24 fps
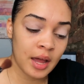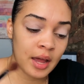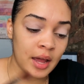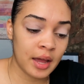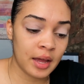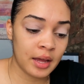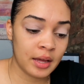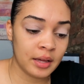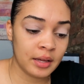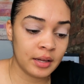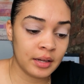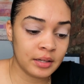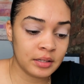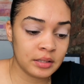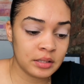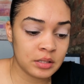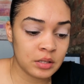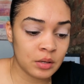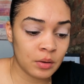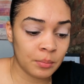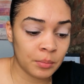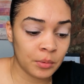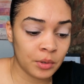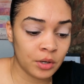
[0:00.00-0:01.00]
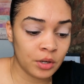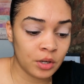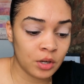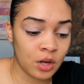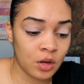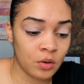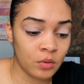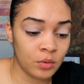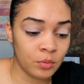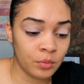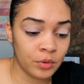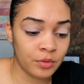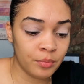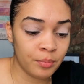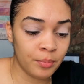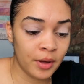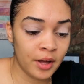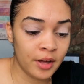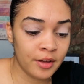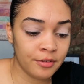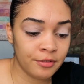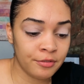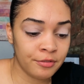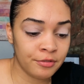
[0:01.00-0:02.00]
And I'm going to go in with
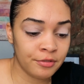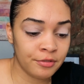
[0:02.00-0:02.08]
Buff,